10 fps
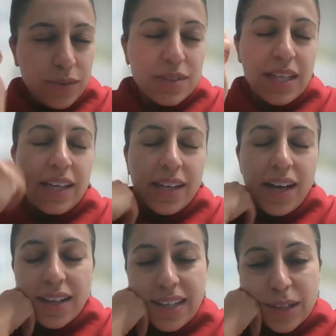staying in
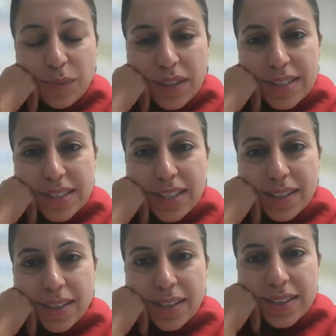contact with the
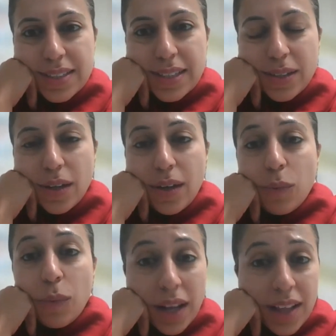state to see
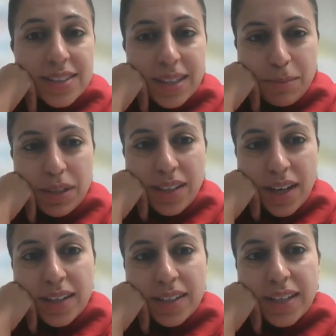what else can be
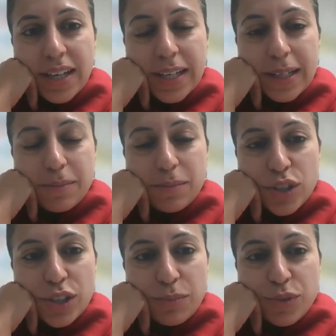done
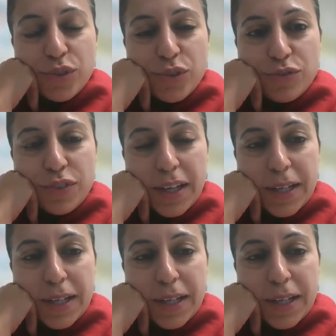to improve